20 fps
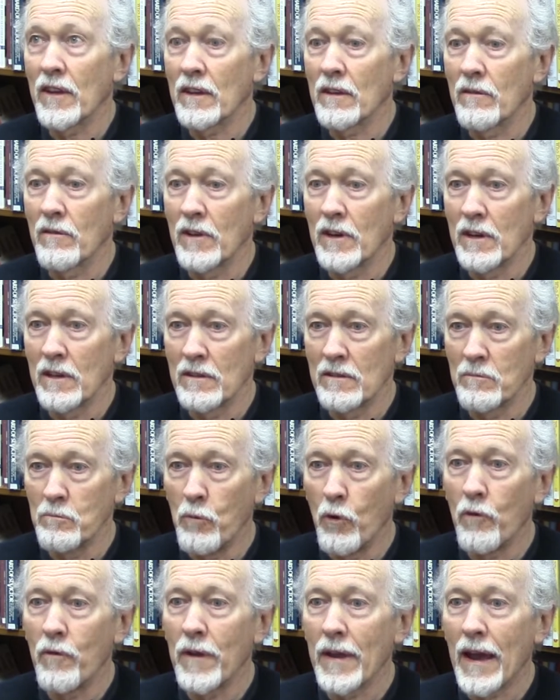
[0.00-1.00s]
of it as
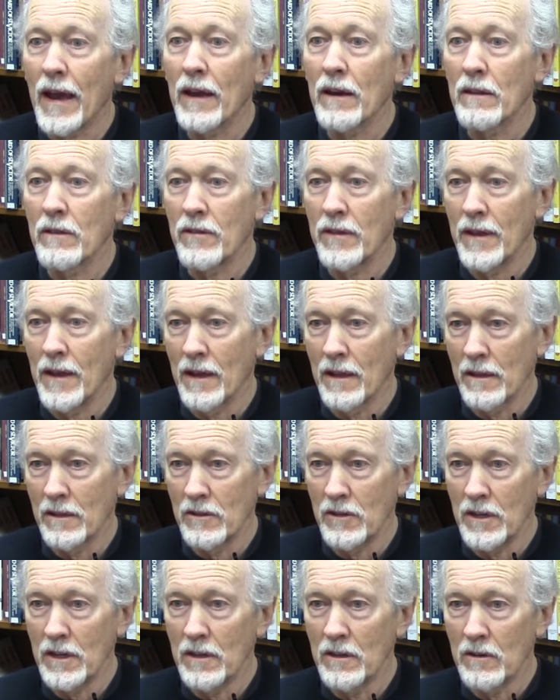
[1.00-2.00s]
moving out of
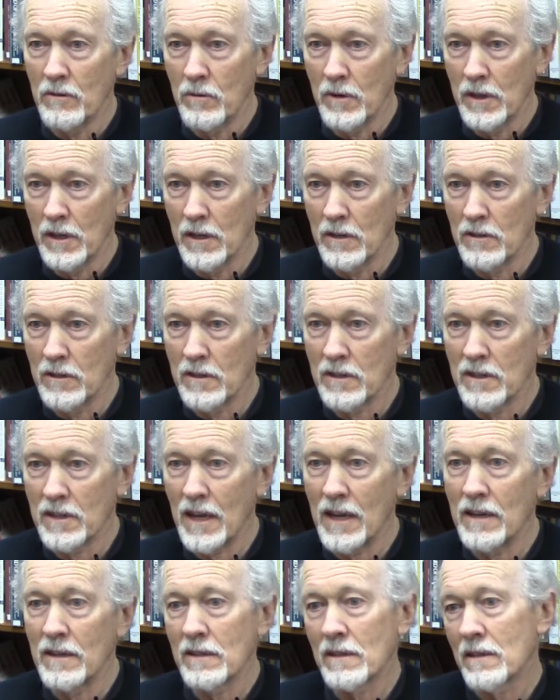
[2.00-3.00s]
theology into religious
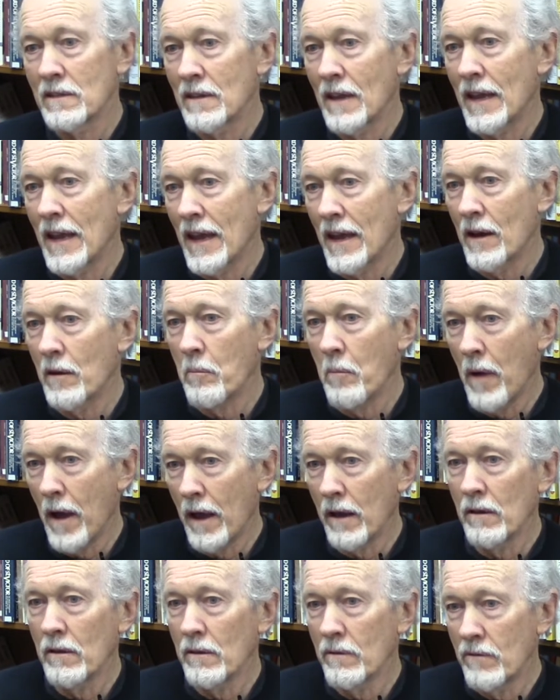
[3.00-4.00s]
studies because I had a
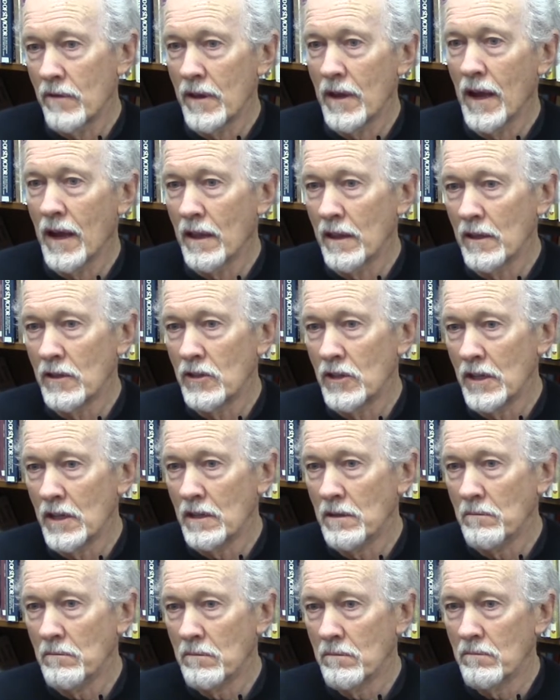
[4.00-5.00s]
model of theology
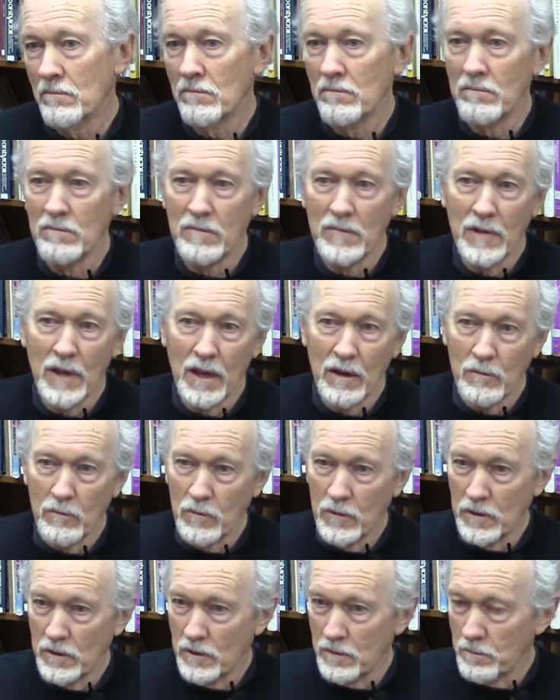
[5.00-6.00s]
that
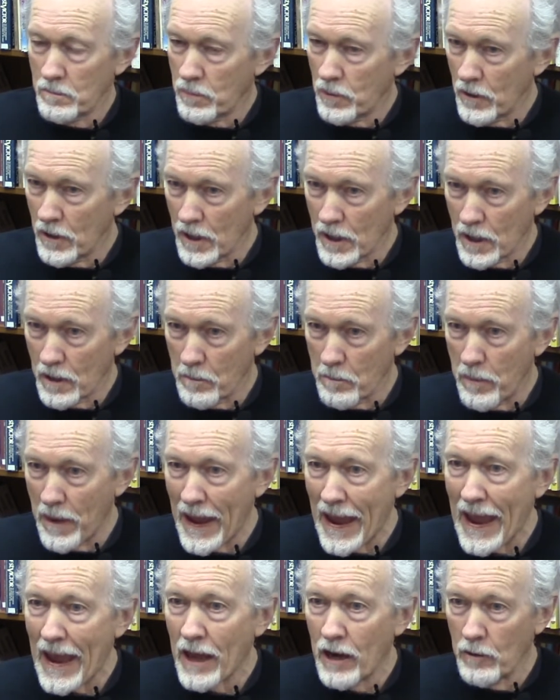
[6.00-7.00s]
was pretty
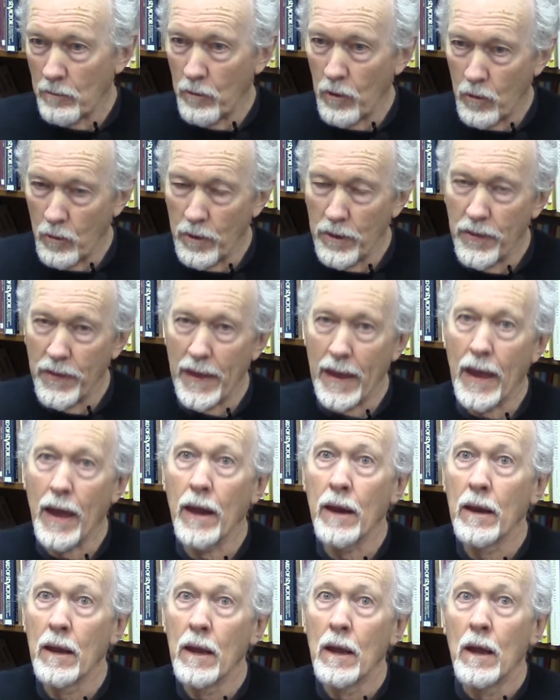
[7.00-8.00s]
compatible with that.
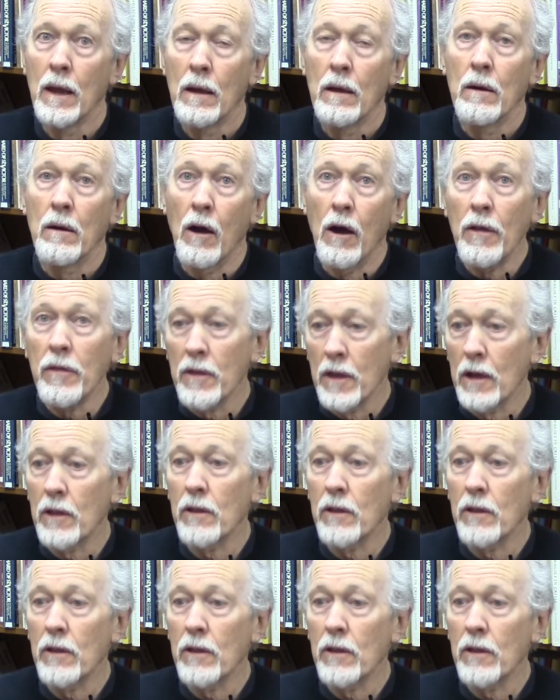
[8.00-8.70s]
On the other